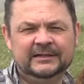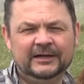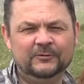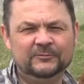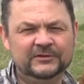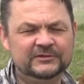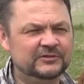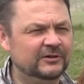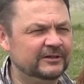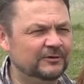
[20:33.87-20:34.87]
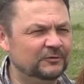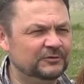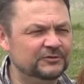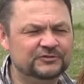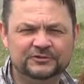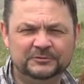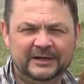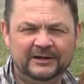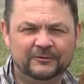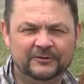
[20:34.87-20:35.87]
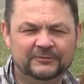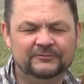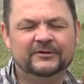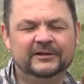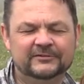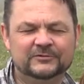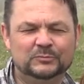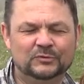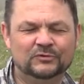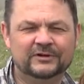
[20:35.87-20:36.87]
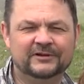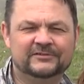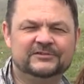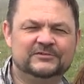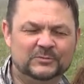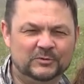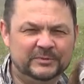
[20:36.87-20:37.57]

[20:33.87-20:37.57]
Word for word: help the jolly old YouTube algorithm find us and broadcast us to more